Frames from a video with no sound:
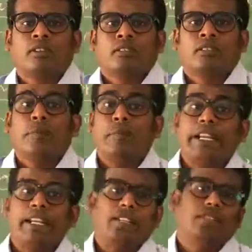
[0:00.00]
The
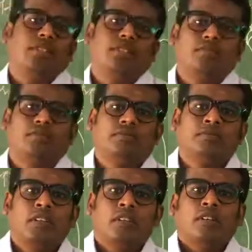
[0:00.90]
petals
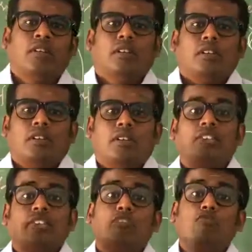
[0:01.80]
is
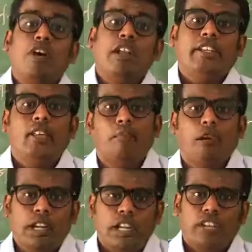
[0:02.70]
involved in the
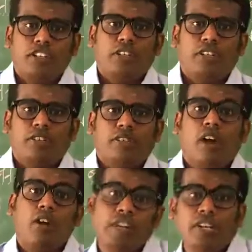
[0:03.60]
pollination.
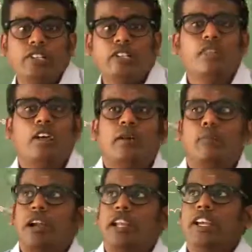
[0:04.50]
How it is involved in the
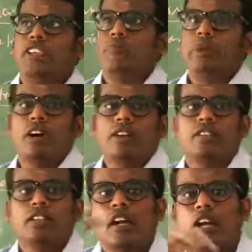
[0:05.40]
pollination? Because
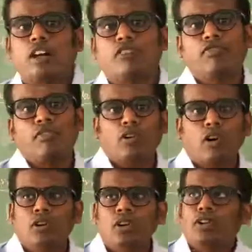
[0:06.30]
it's a colorful, no?
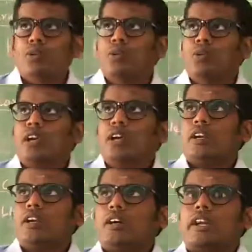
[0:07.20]
So that
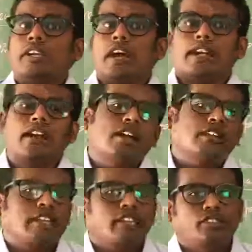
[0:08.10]
it
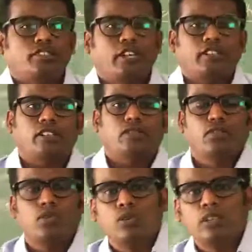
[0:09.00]
attracts the insect. So
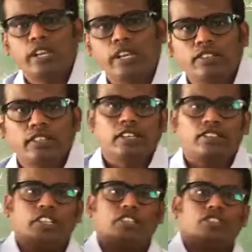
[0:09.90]
the insect
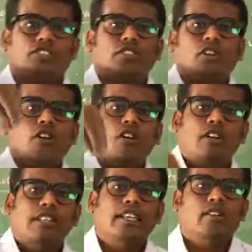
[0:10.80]
sits
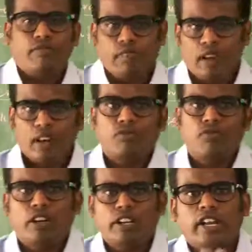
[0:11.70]
on the flower
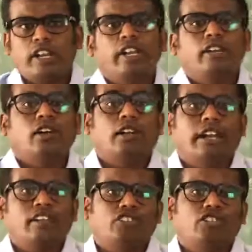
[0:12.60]
for taking
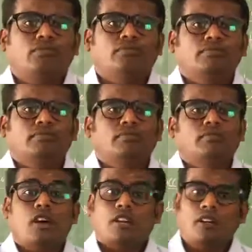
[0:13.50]
nectar
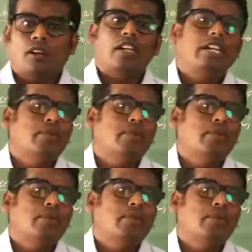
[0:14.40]
or honey.